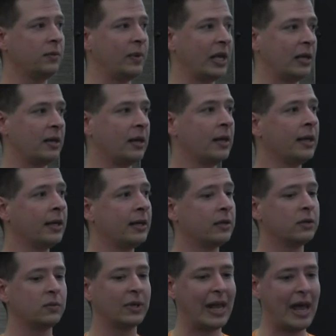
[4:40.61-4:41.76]
you made,
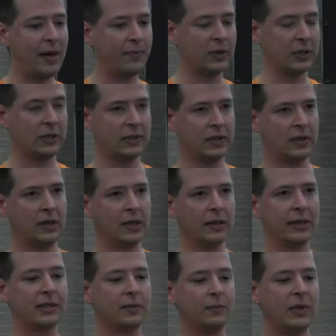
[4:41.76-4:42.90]
here's what happens,
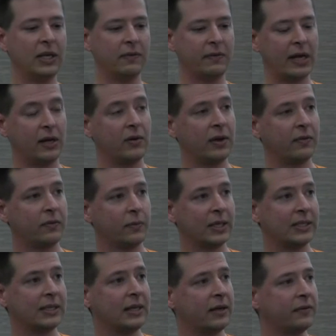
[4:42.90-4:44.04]
lets me evaluate for
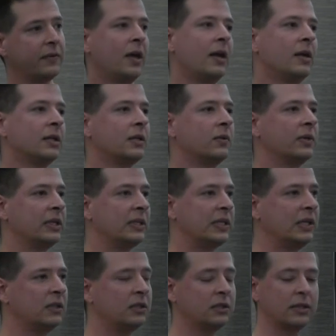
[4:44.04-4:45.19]
myself. So when the
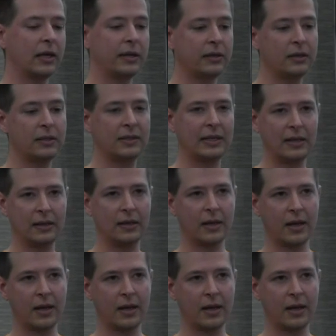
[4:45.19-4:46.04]
teachers understand the